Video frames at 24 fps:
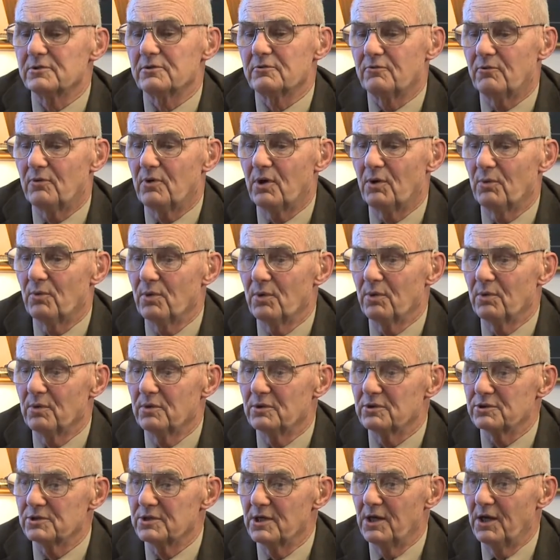of what we
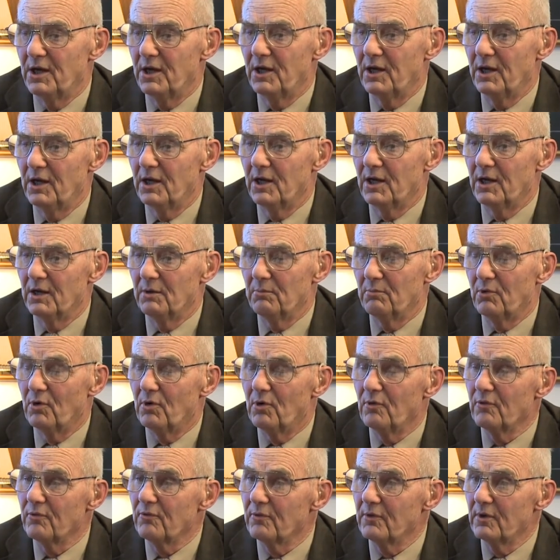were seeing in
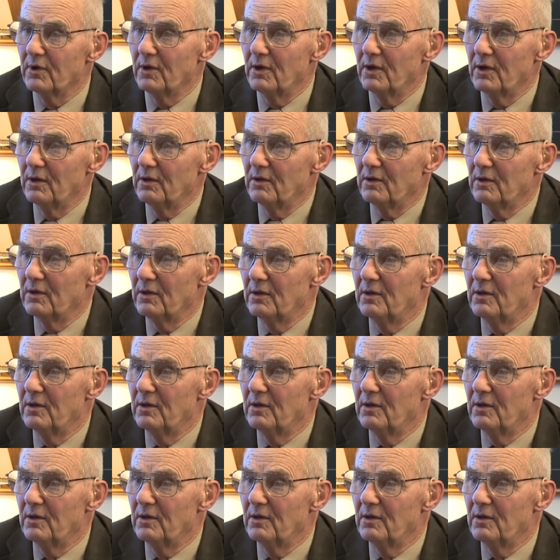both the